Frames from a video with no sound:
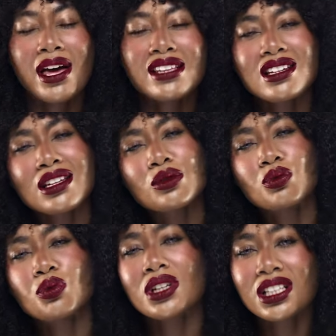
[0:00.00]
masking is
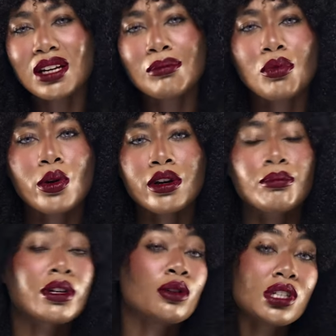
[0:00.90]
really important,
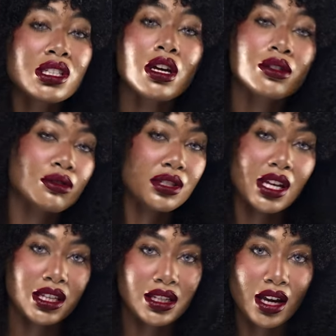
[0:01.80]
but you need to
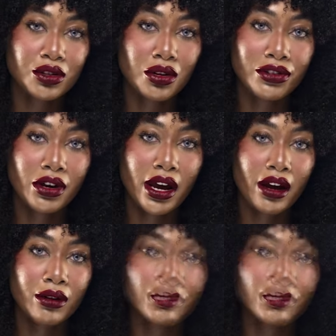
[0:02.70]
understand the texture of your hair.